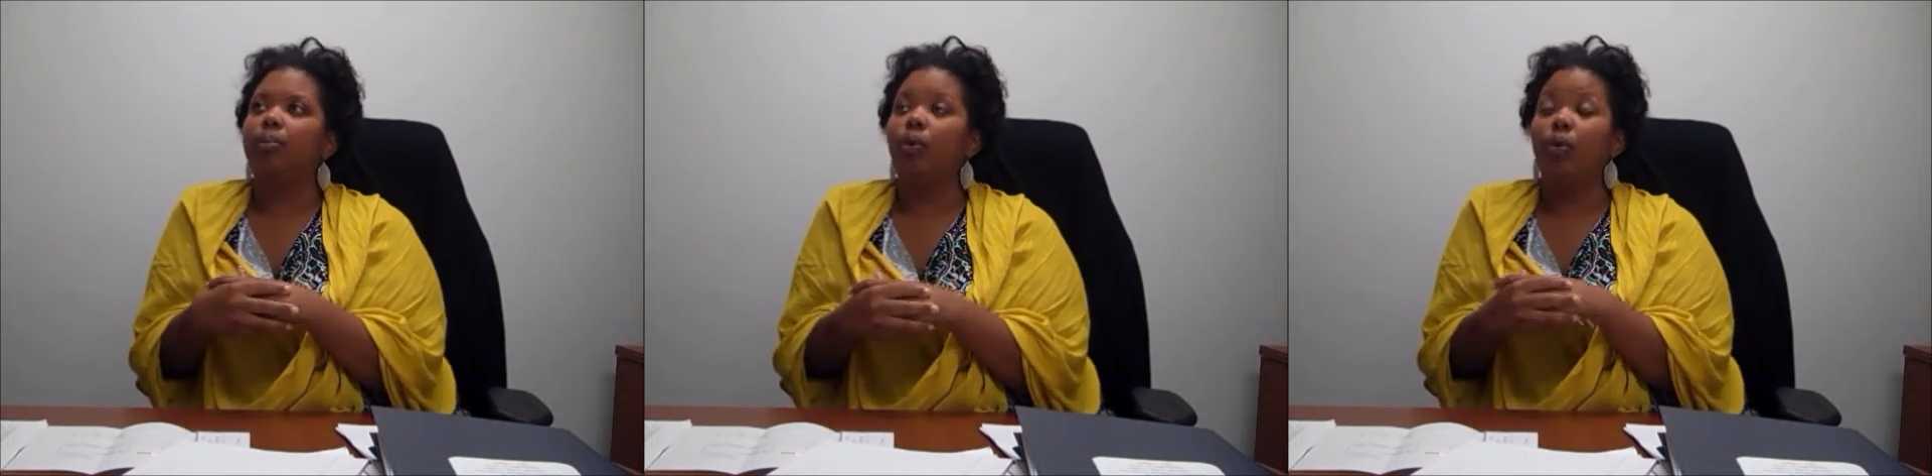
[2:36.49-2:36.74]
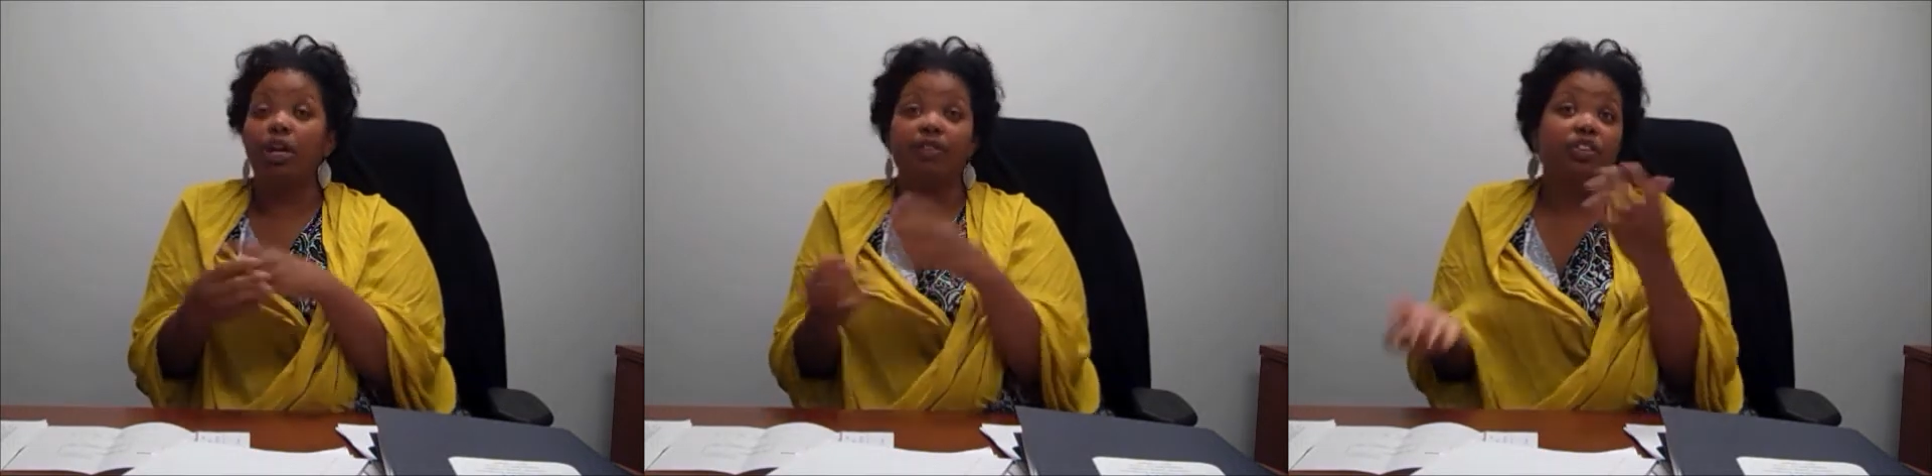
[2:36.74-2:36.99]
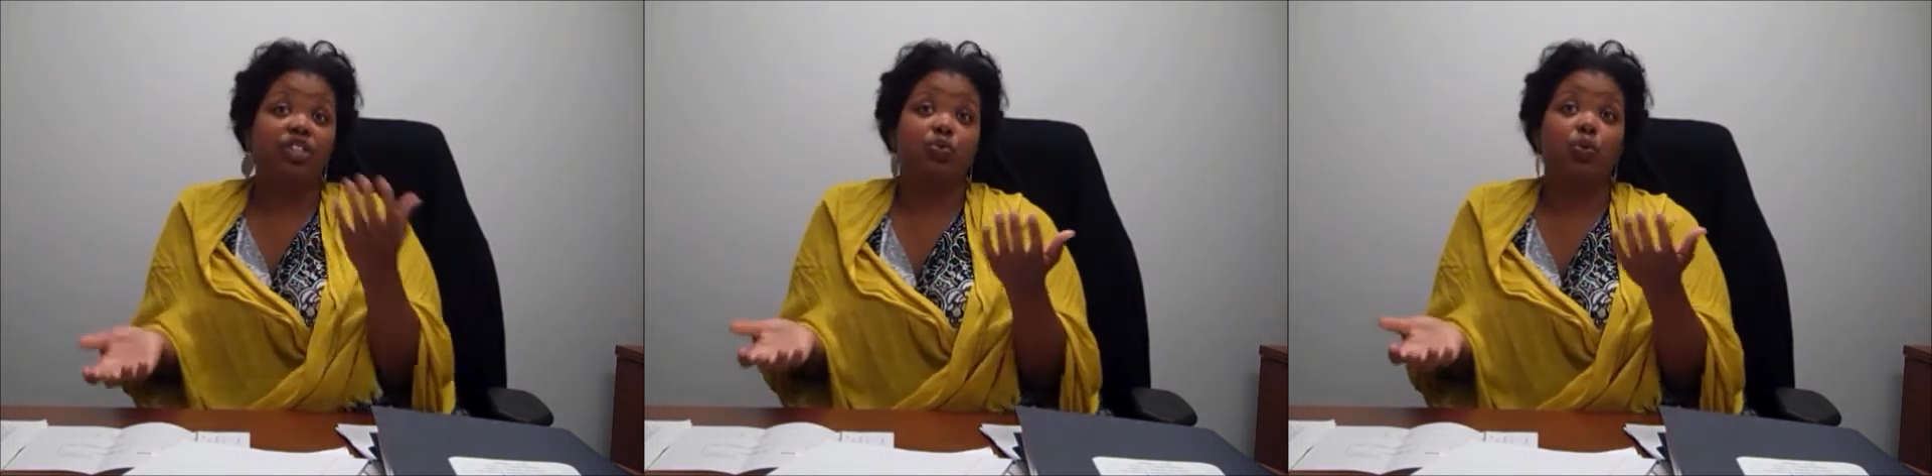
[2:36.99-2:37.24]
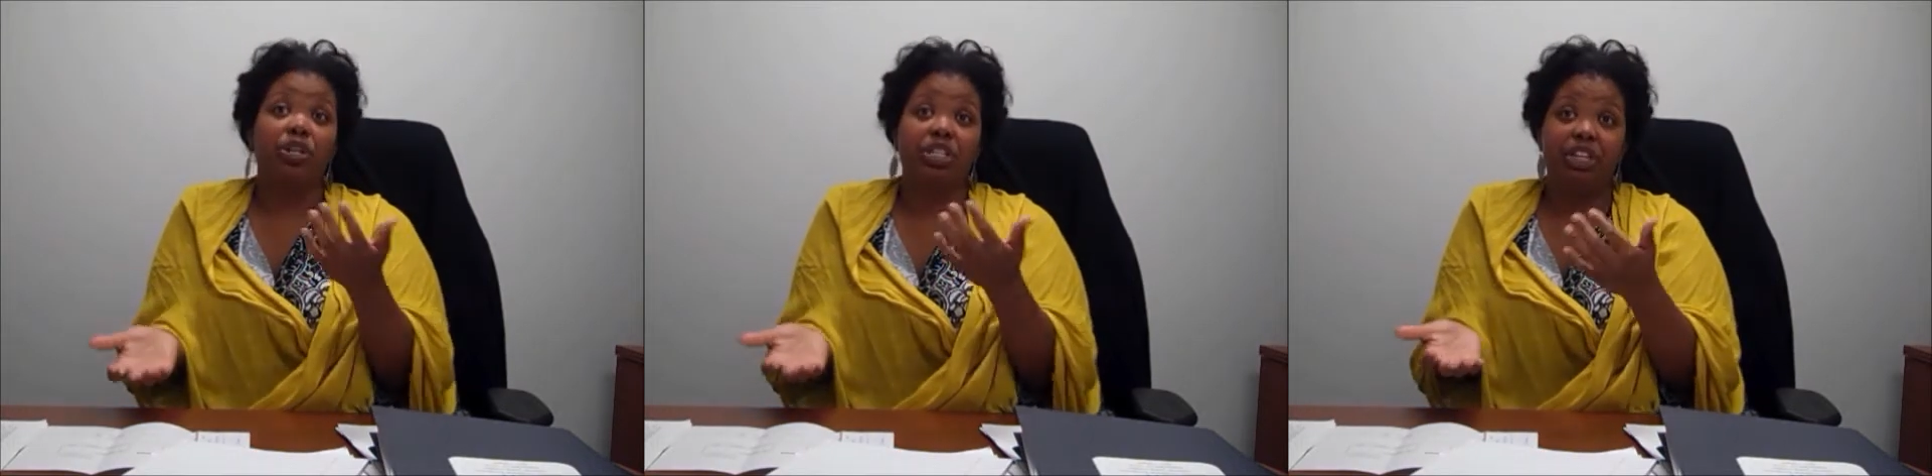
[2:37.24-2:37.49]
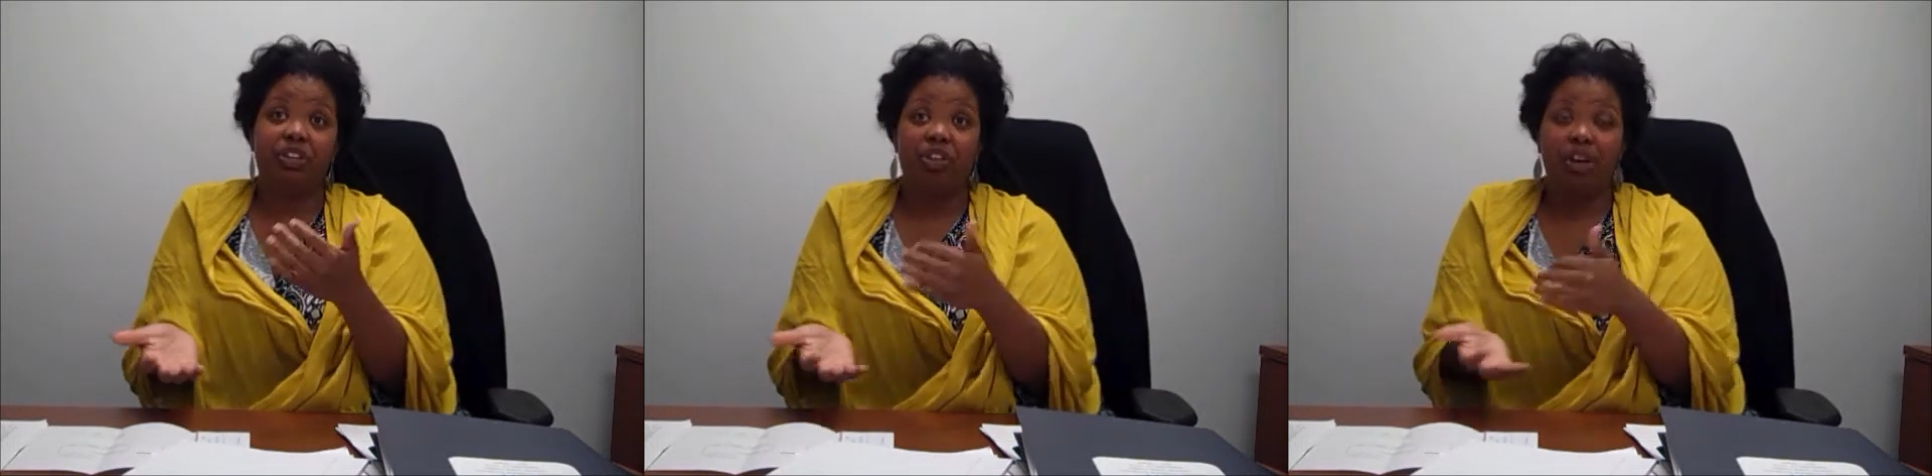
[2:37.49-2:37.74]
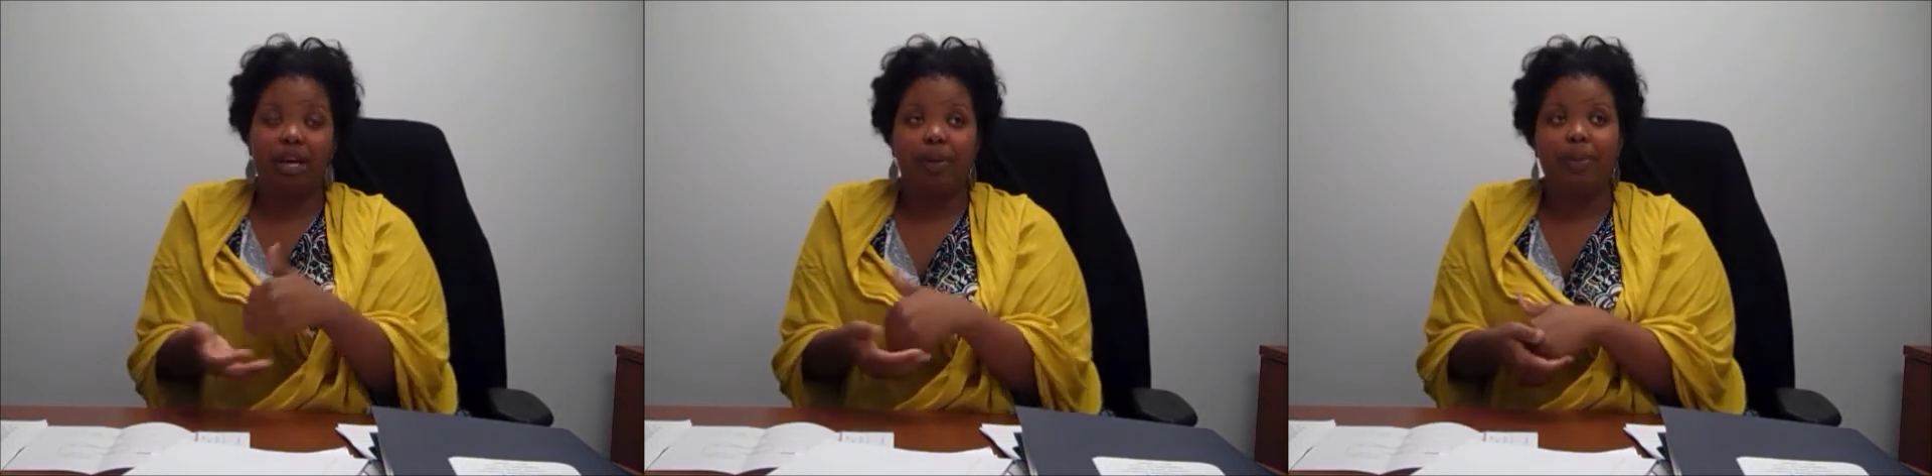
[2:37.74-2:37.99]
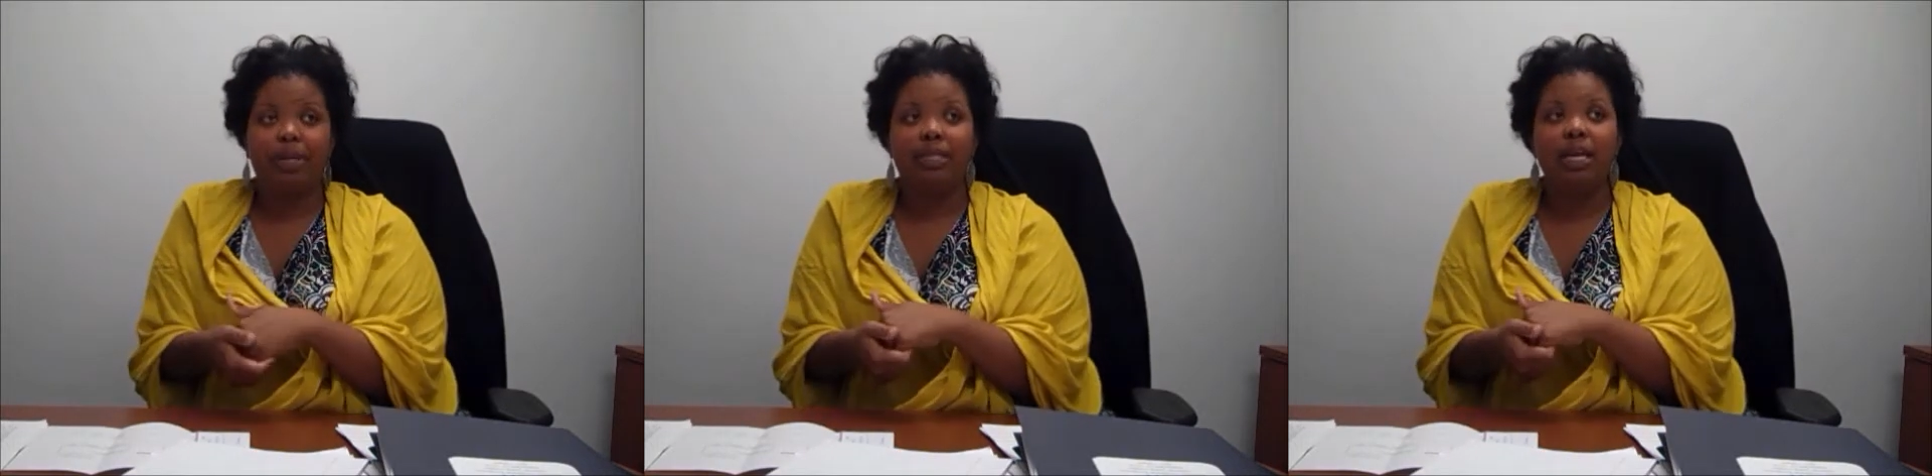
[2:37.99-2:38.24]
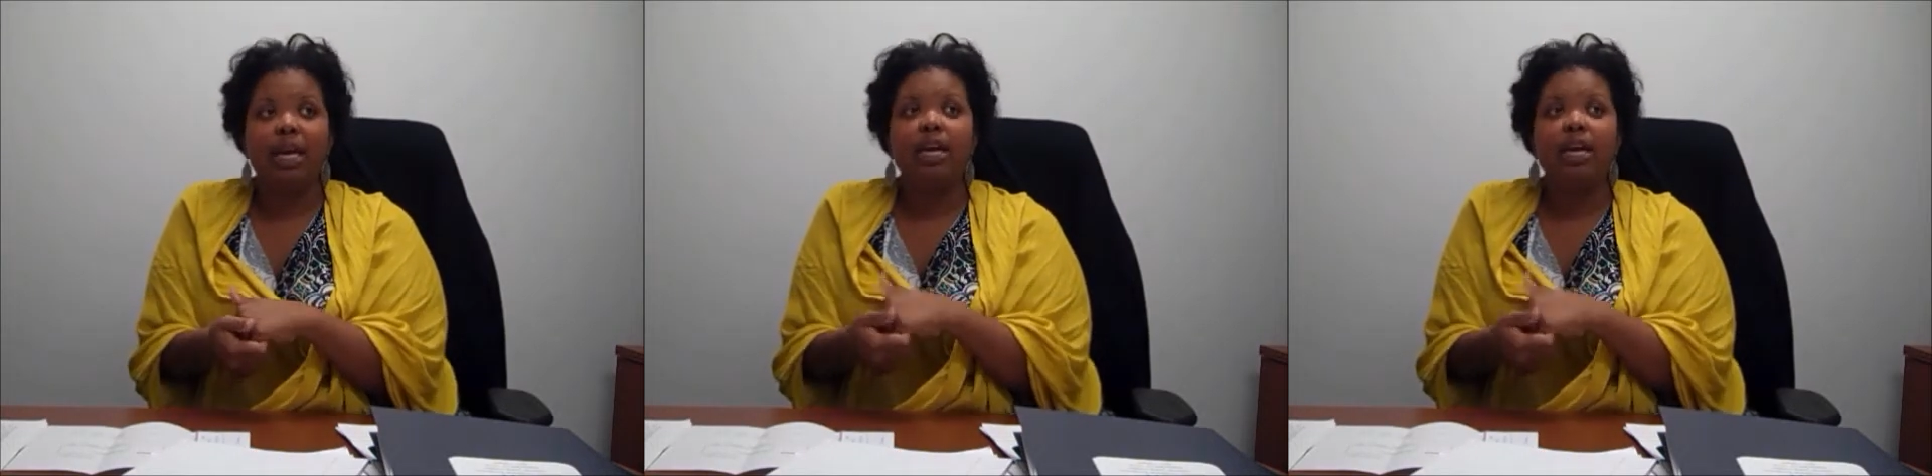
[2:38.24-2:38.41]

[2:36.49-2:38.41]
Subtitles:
or even just worked here on campus,